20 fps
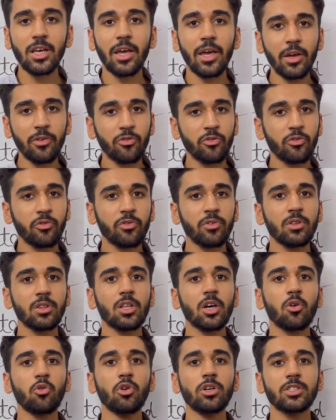If
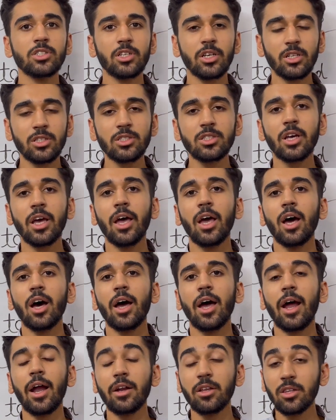the questions
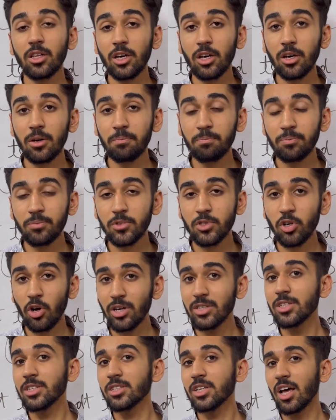and the
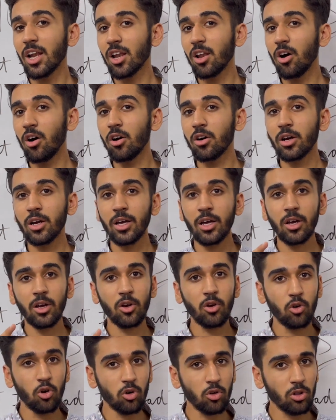choices are
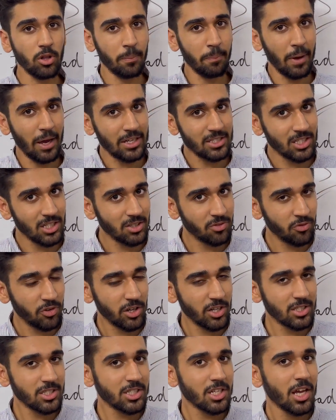long, go to the passage
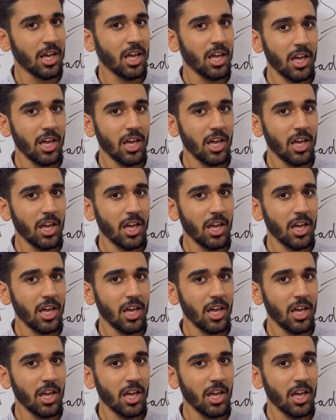first.